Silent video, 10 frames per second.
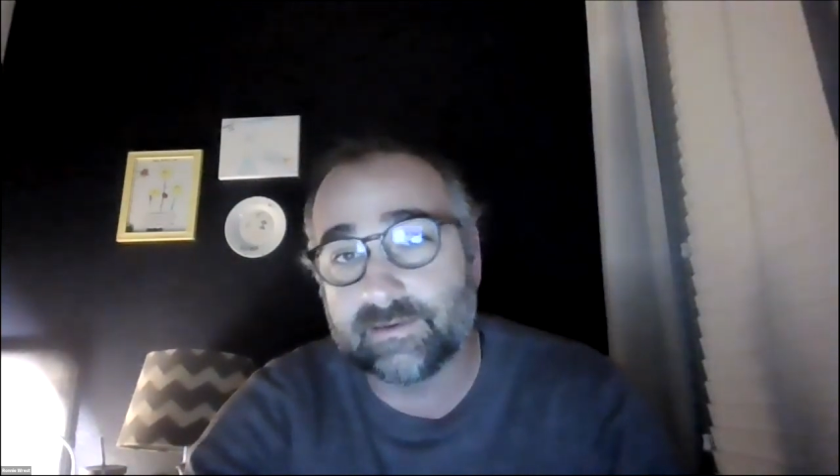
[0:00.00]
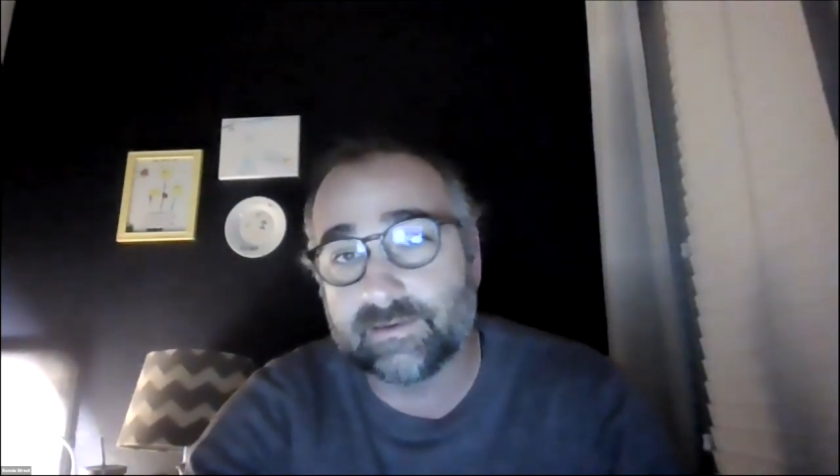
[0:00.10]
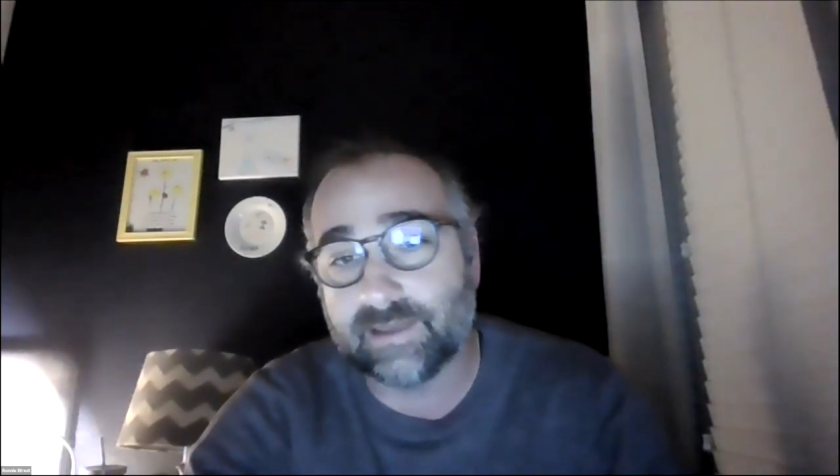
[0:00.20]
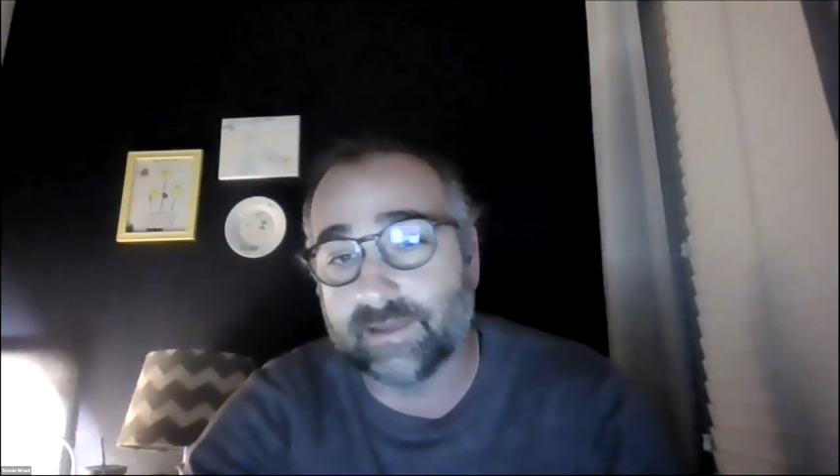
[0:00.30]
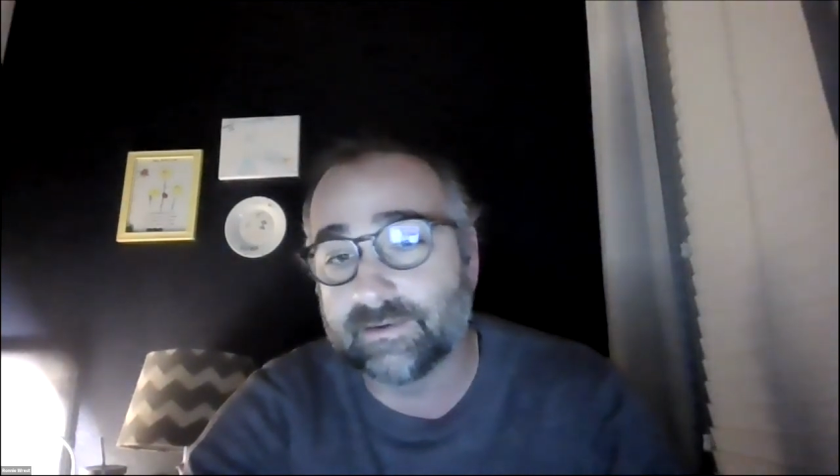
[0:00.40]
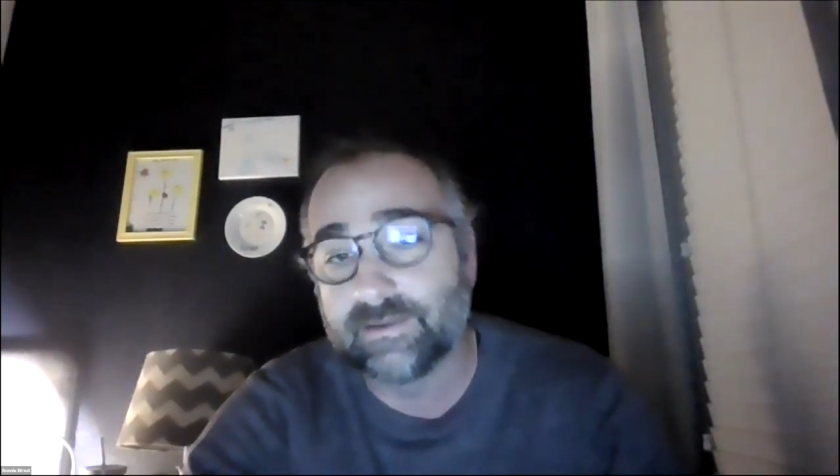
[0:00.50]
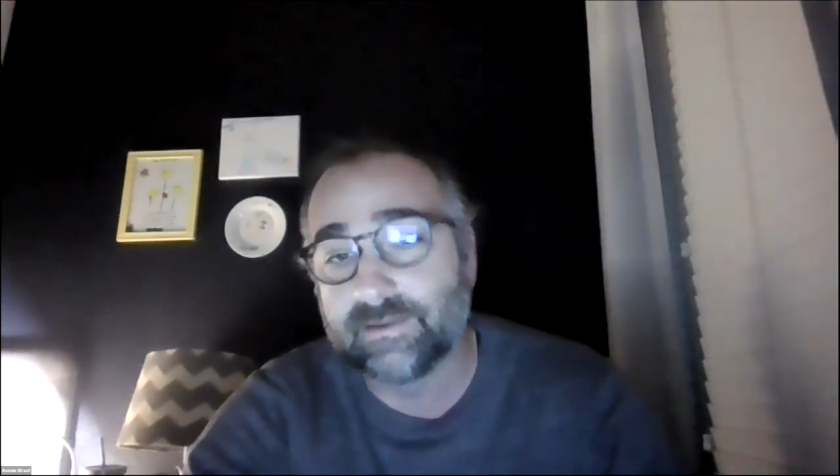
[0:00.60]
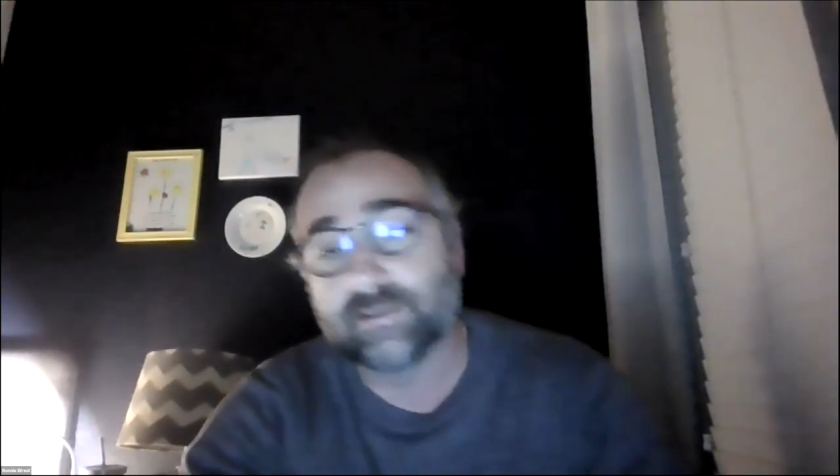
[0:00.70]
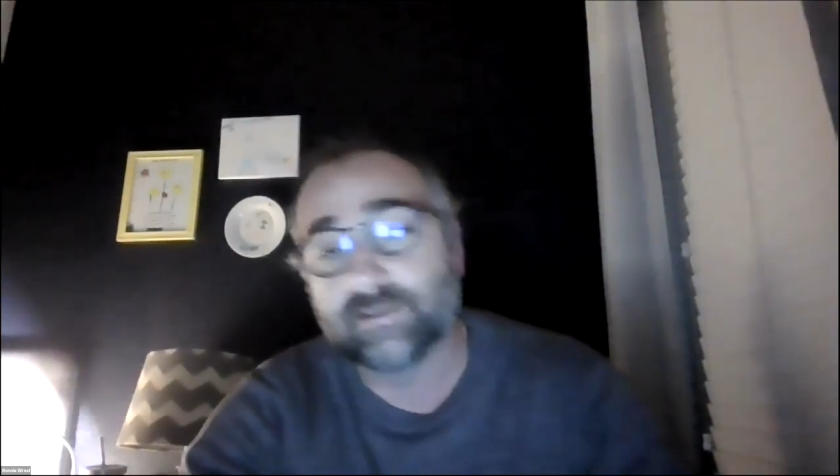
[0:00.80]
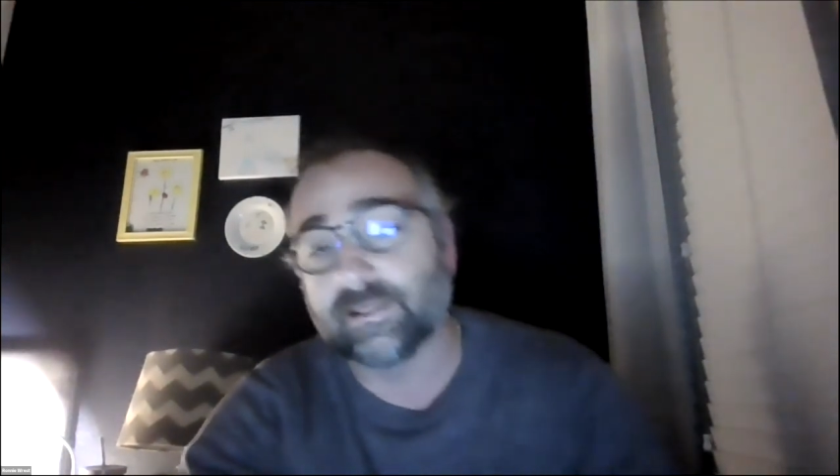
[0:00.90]
And
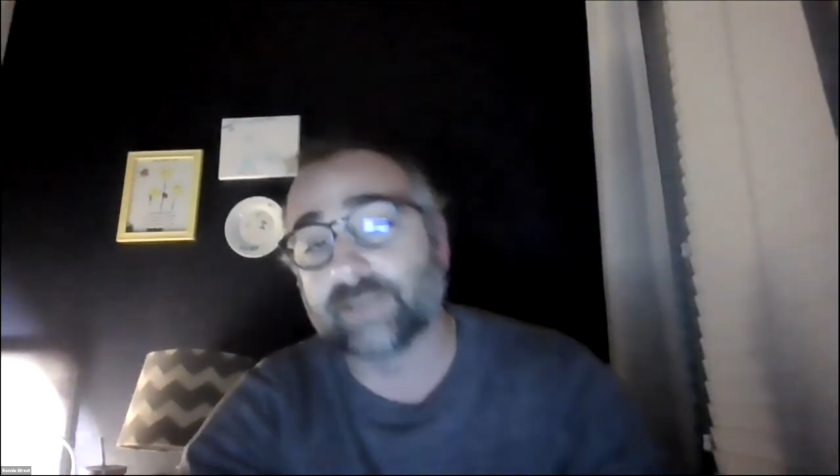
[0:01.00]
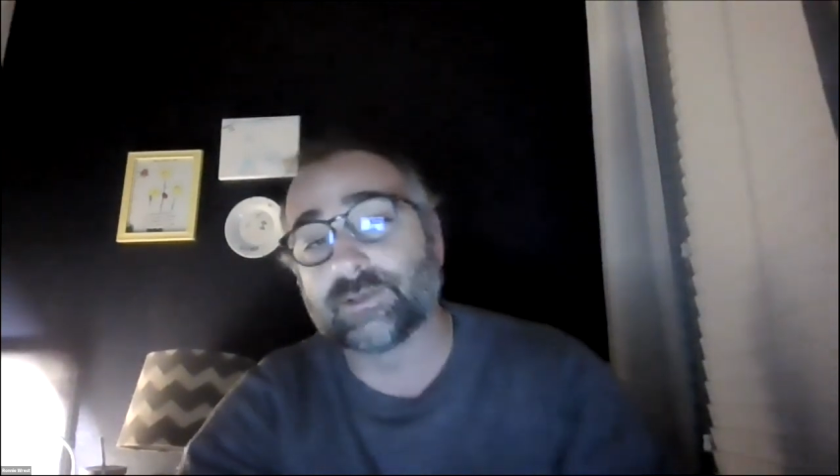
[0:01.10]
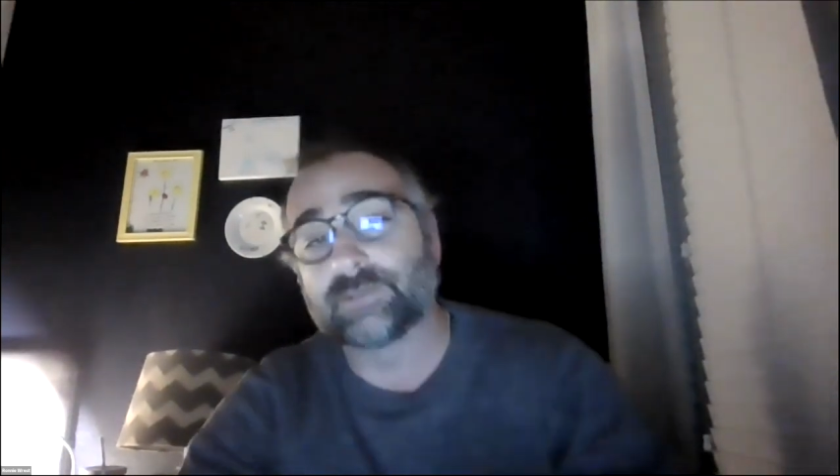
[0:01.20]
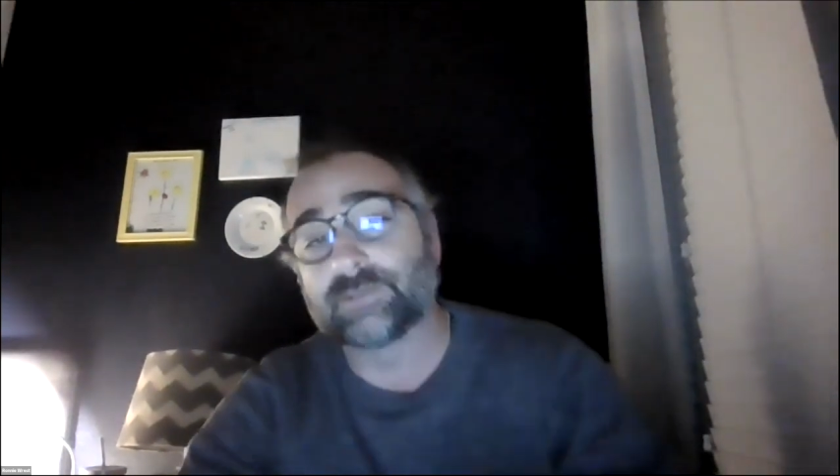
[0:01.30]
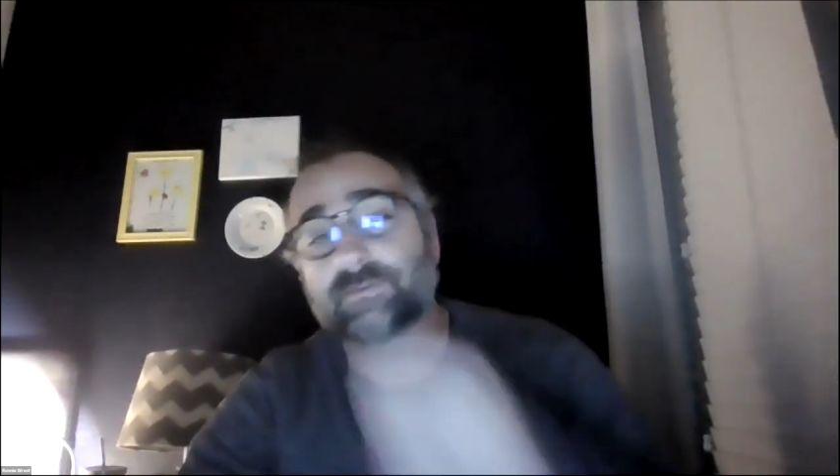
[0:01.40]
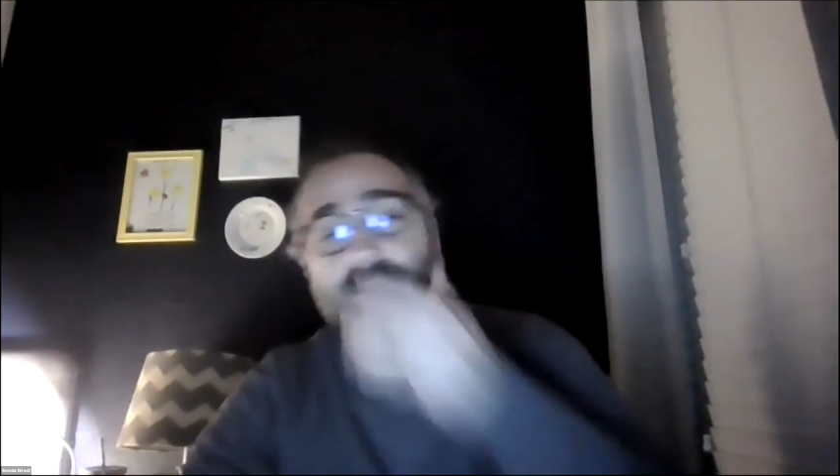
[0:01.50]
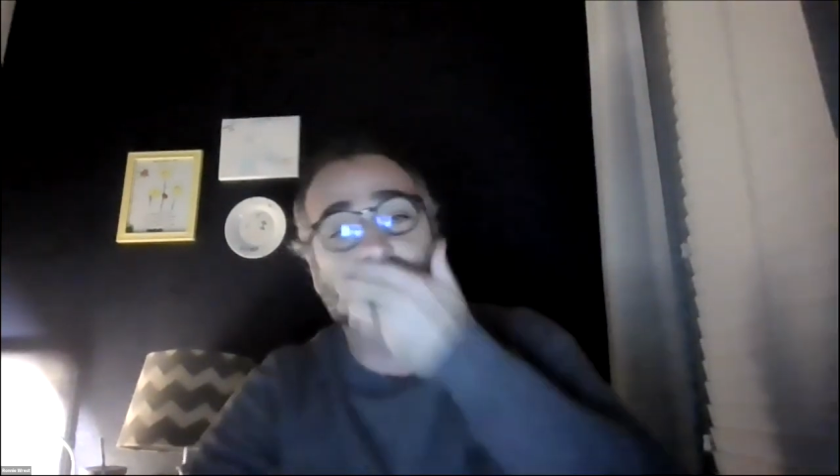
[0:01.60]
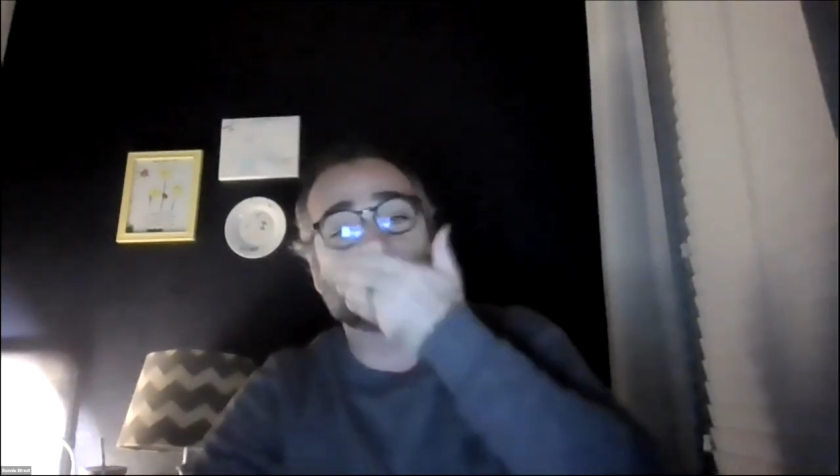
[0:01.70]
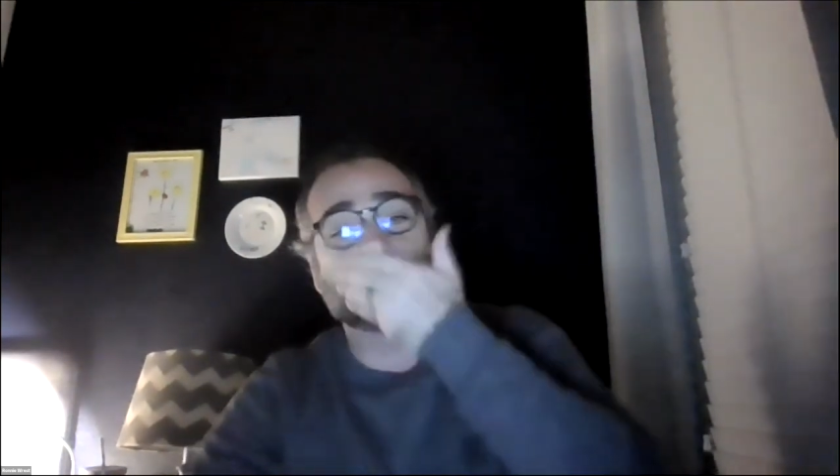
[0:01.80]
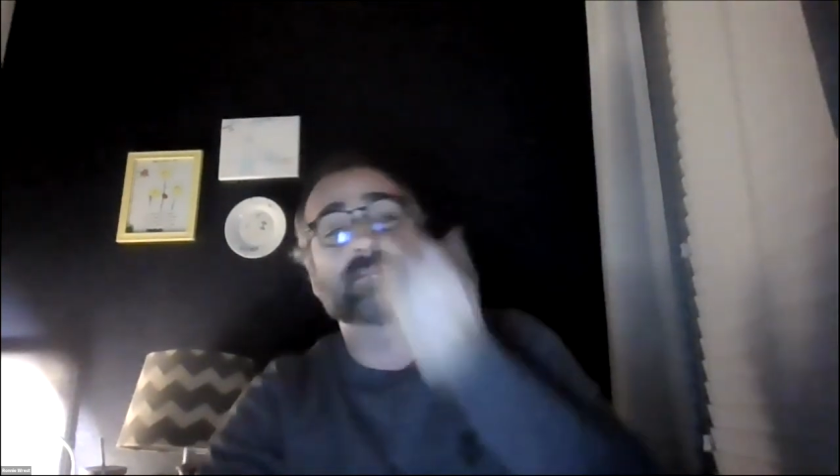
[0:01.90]
like Joseph said,
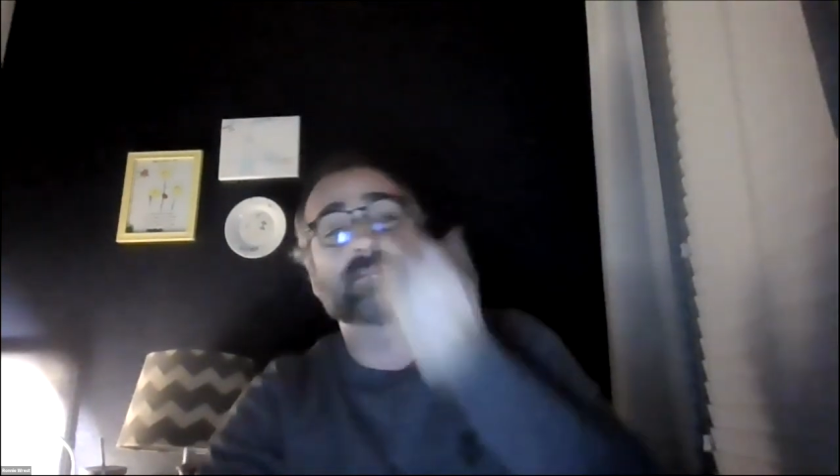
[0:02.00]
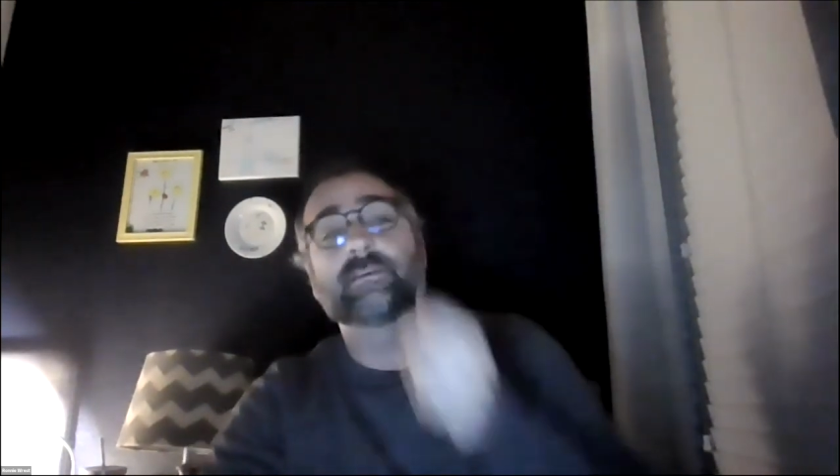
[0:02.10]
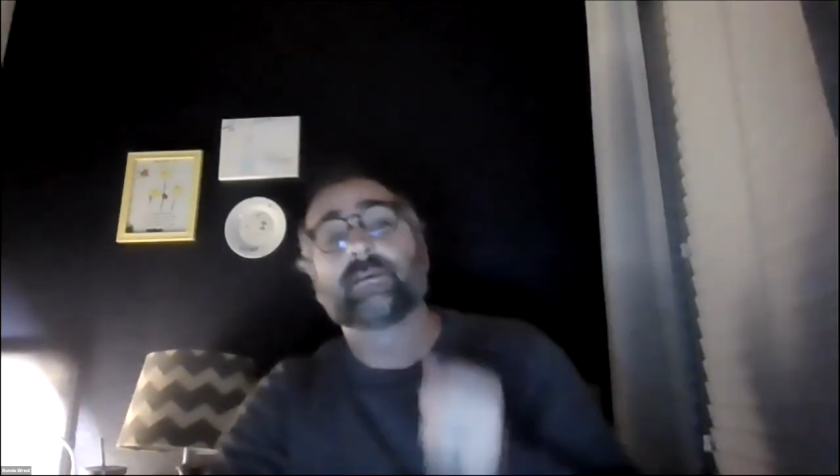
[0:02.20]
this is